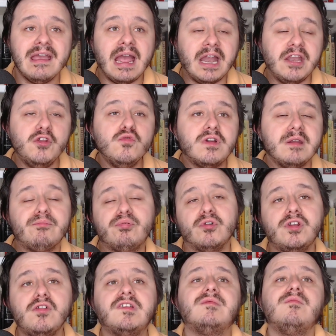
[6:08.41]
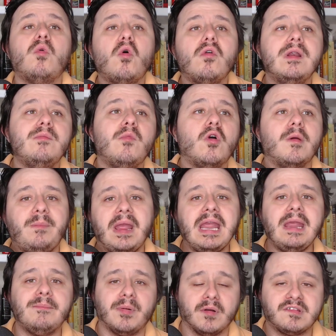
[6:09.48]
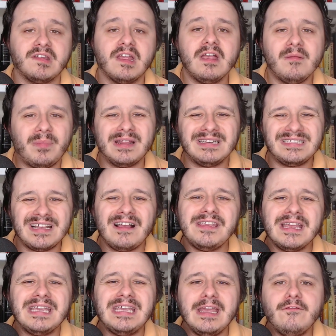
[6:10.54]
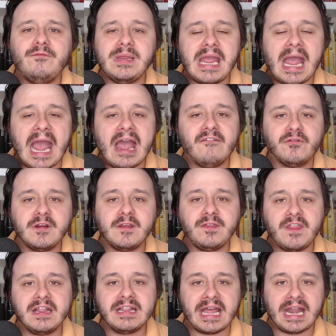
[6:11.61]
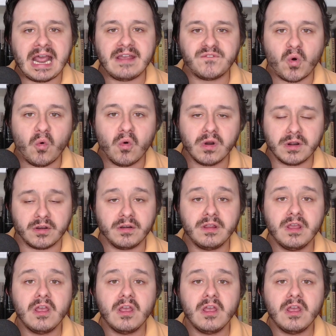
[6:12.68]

And you can produce more and more papers, but until you give me everything that I've ordered,